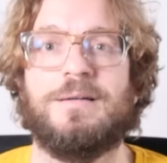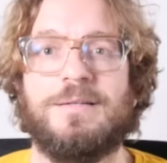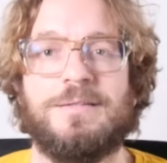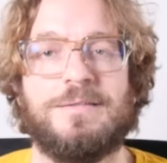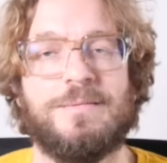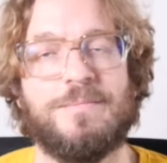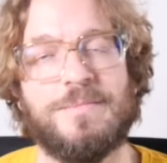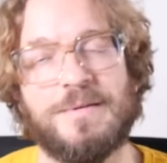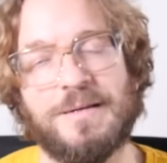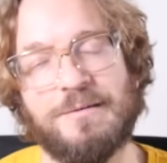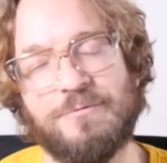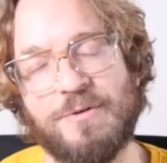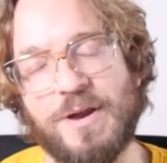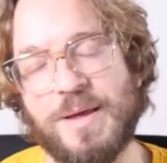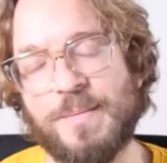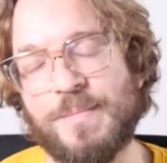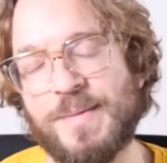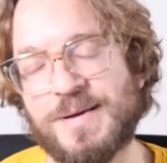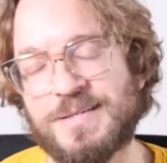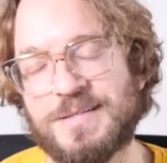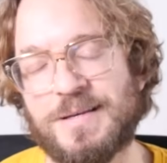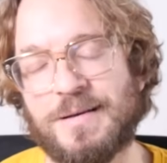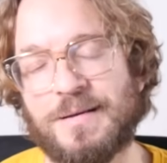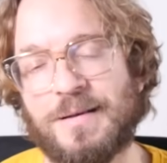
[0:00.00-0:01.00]
It's a great
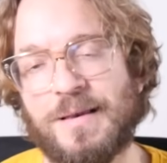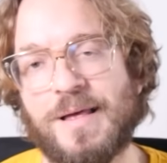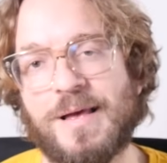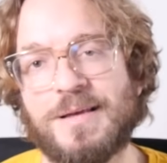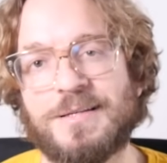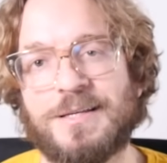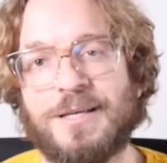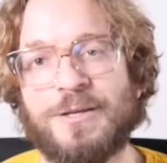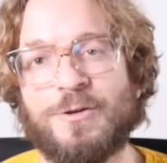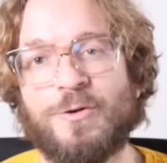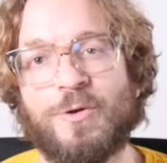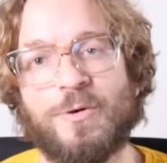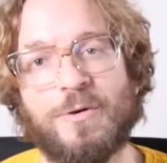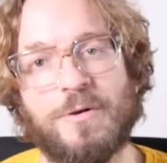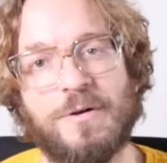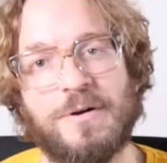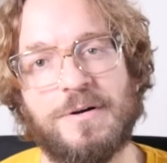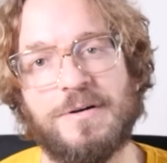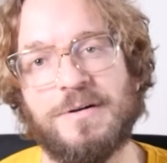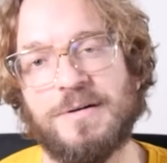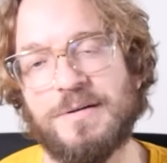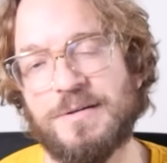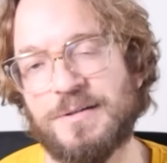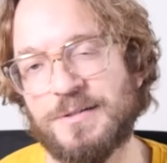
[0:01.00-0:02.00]
master class, and you'll
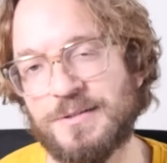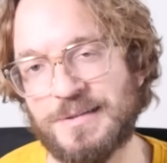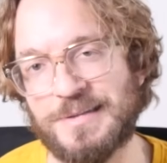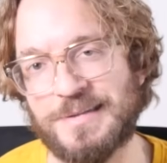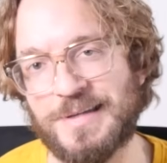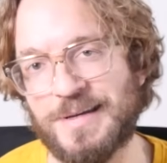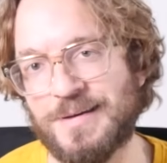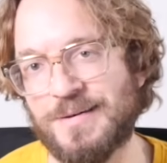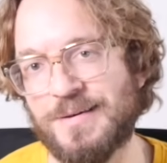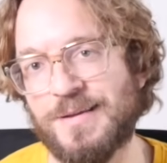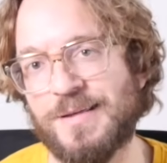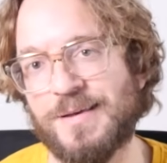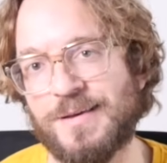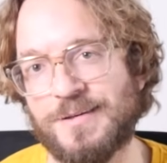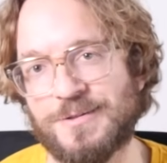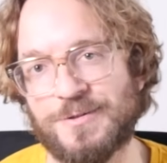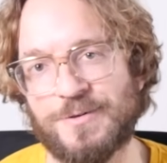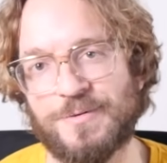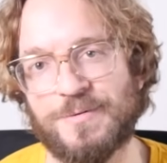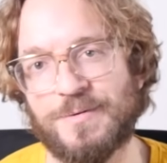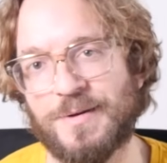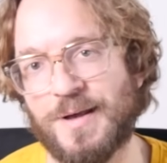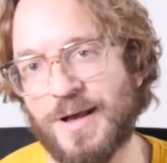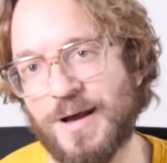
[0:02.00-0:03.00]
learn her techniques
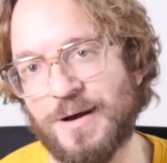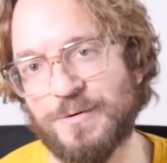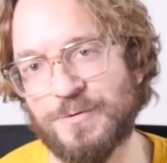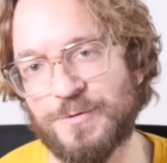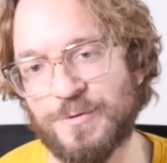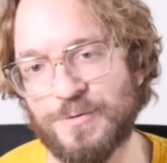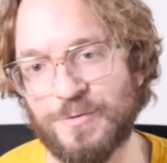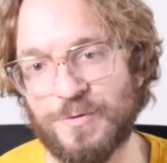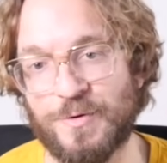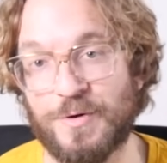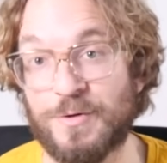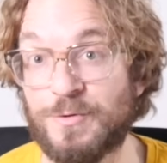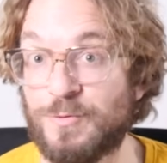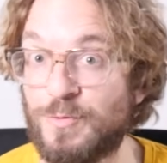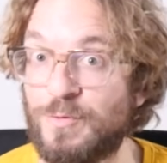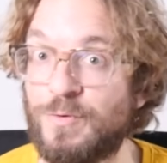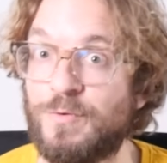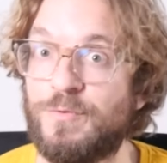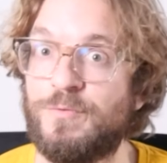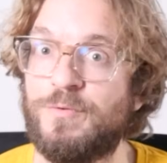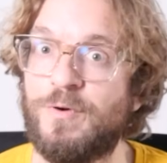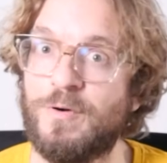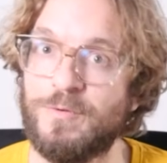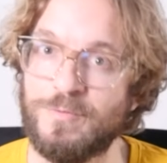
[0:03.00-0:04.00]
on how to do
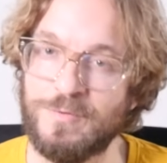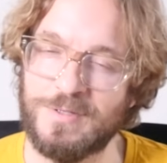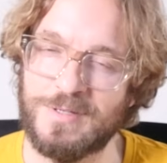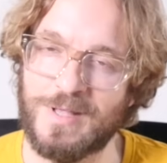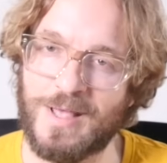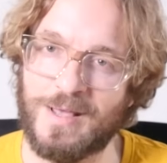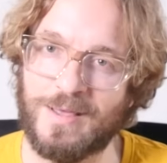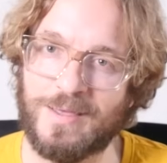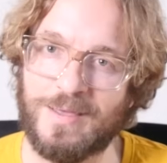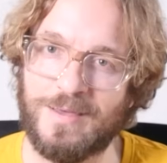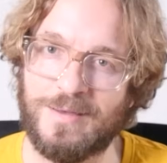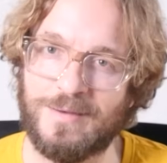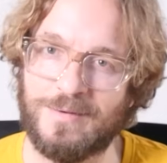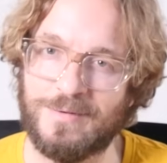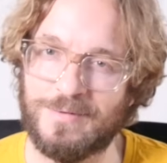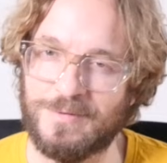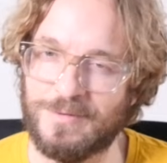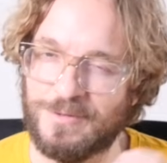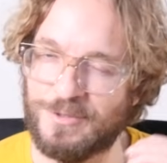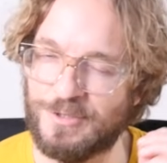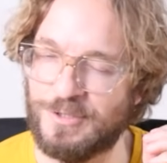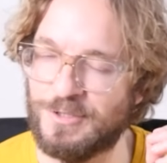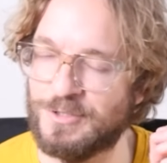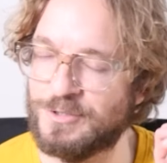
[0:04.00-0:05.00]
focus stacking.
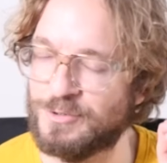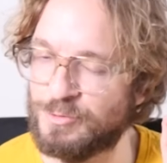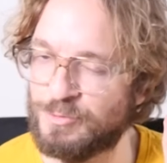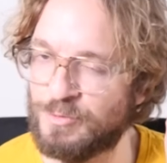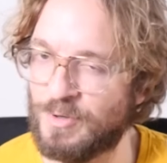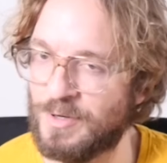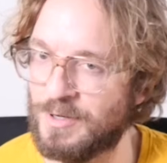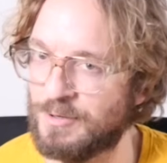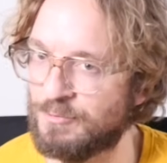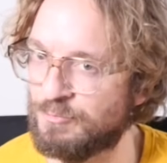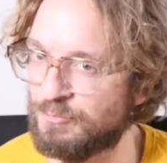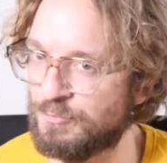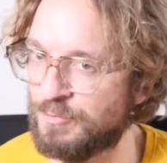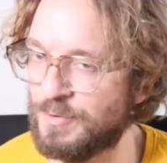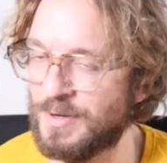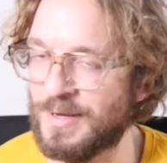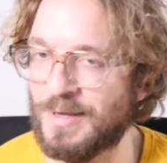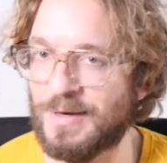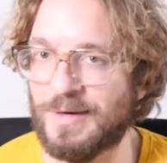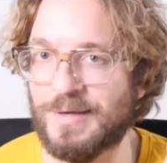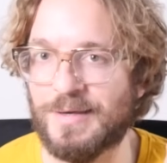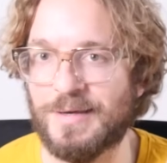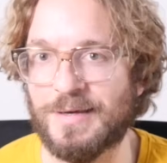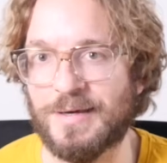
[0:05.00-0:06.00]
She's
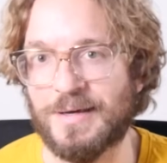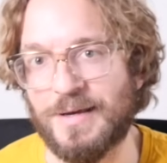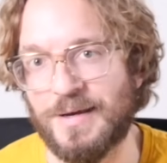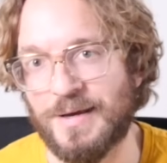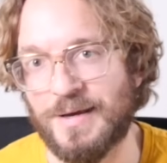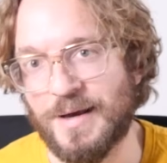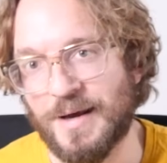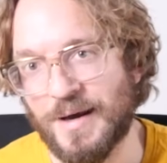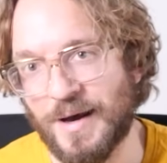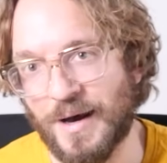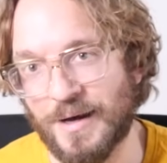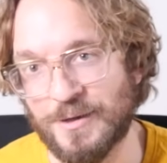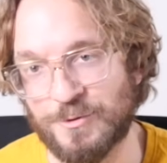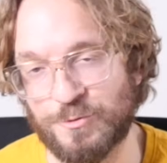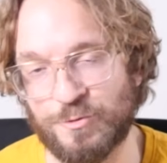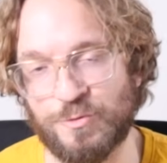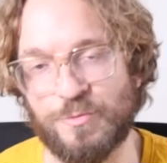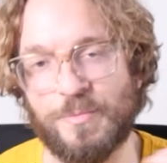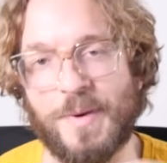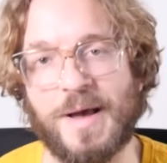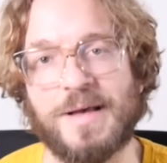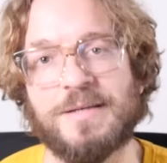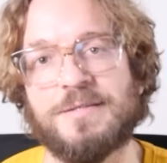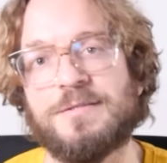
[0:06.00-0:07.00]
really a true
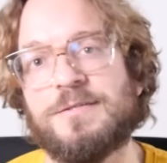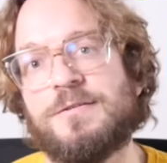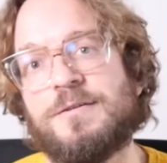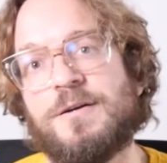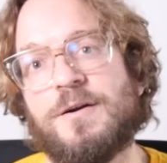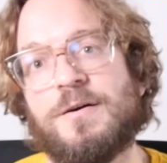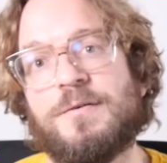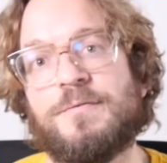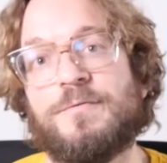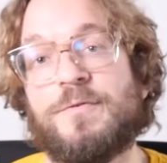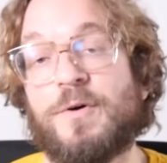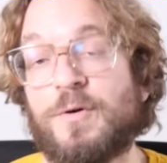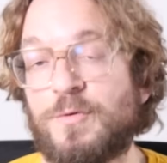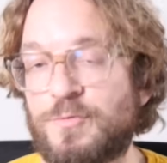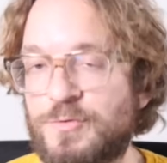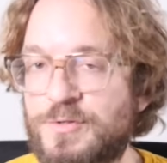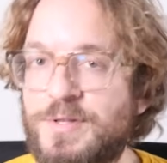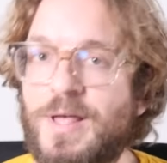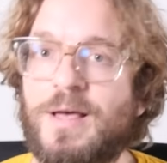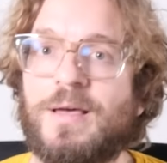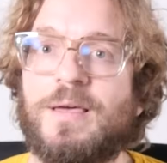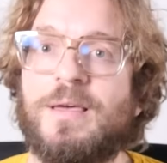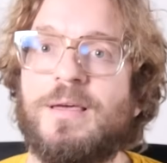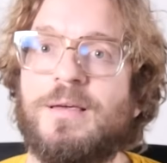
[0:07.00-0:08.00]
master on focus
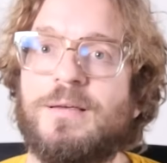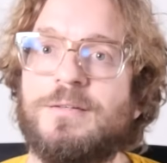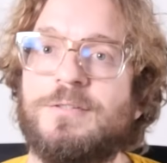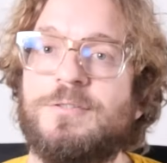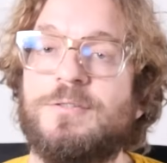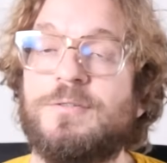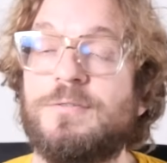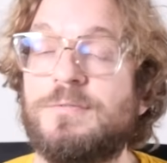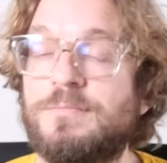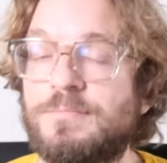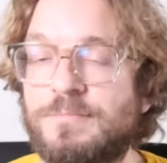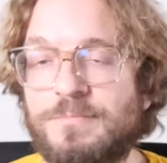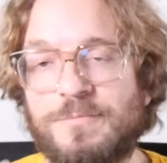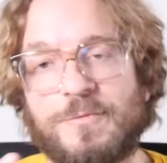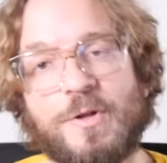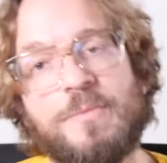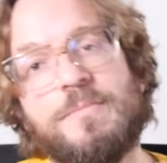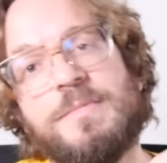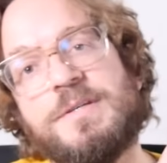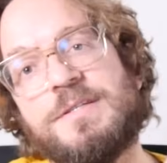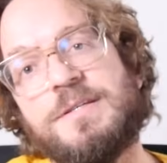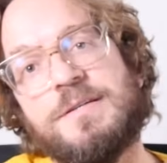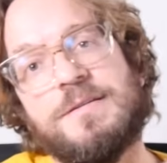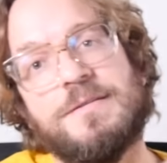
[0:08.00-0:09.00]
stacking. So don't
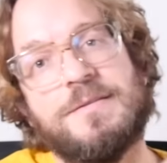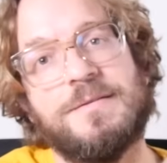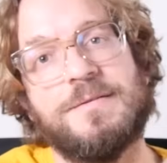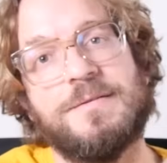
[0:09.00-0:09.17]
miss it.